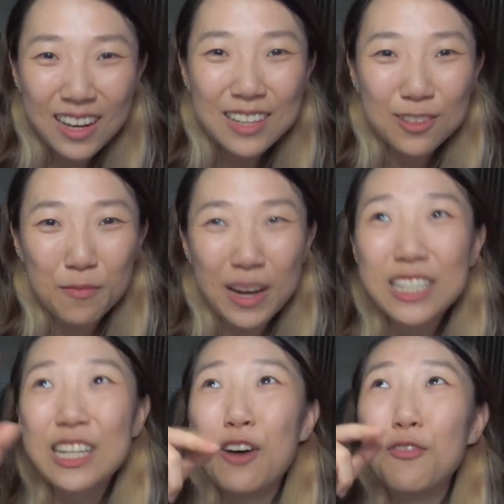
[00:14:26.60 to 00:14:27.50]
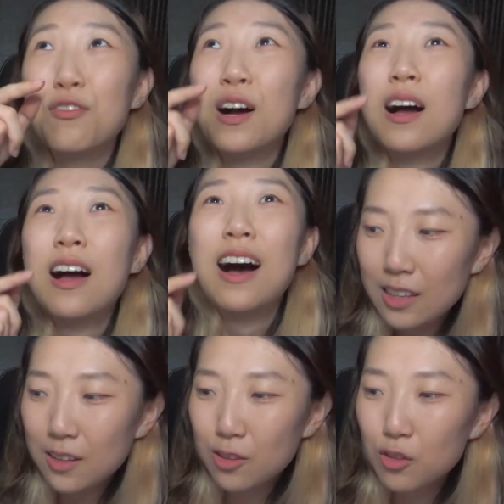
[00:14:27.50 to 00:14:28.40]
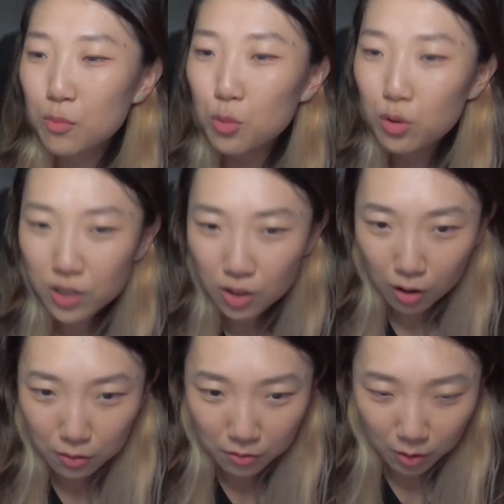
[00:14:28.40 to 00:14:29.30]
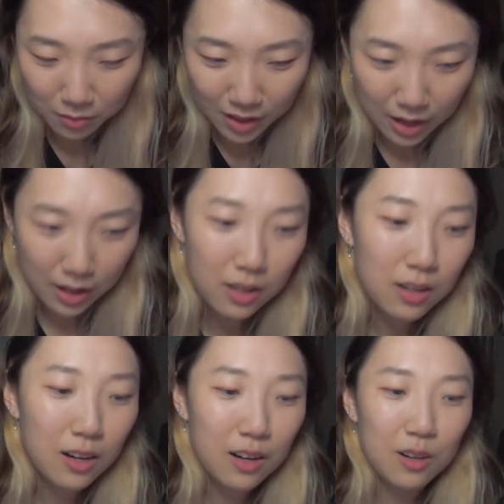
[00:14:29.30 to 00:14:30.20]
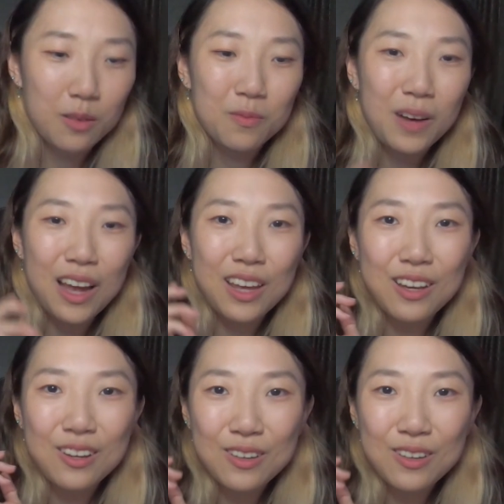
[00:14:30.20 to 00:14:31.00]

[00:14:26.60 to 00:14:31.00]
the legs of my shelf. And then moving on from that, I